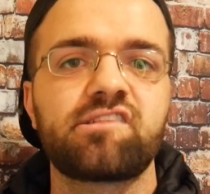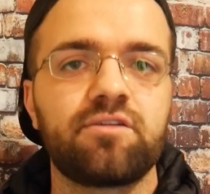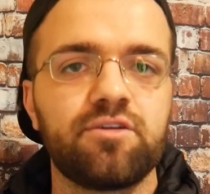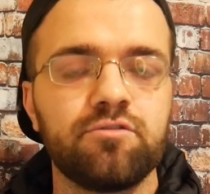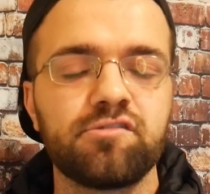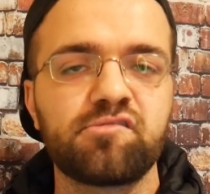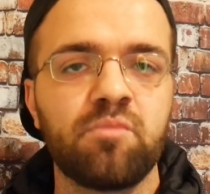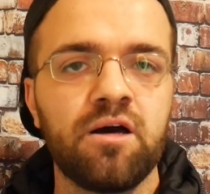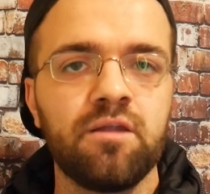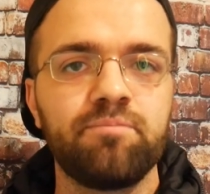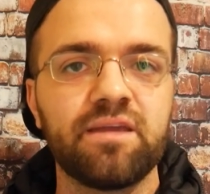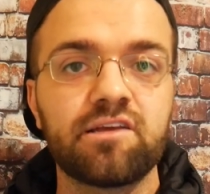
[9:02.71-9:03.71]
on
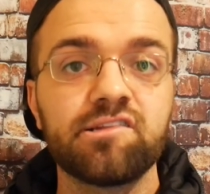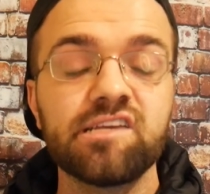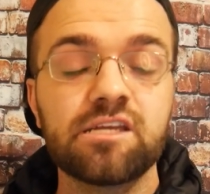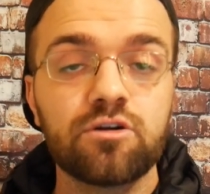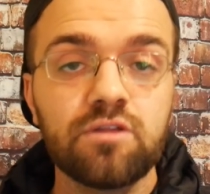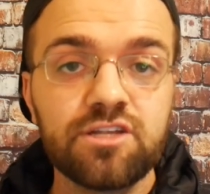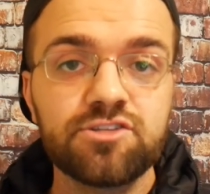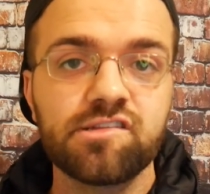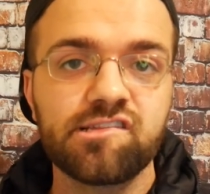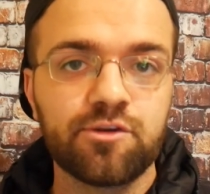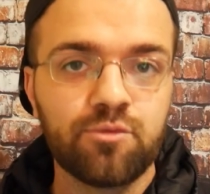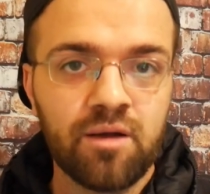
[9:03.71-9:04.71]
Usman because he
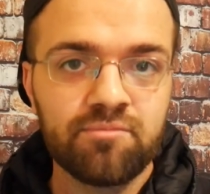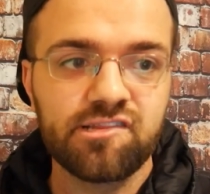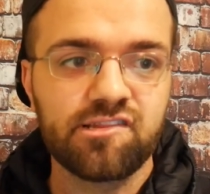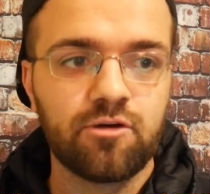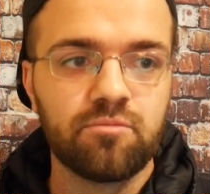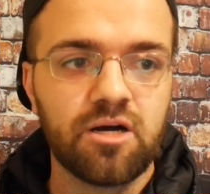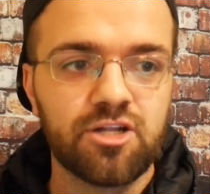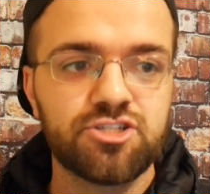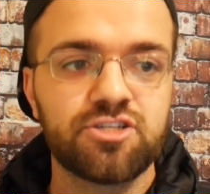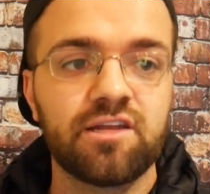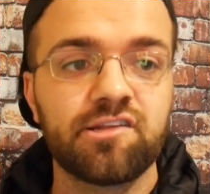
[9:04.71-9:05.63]
clinches you up so much.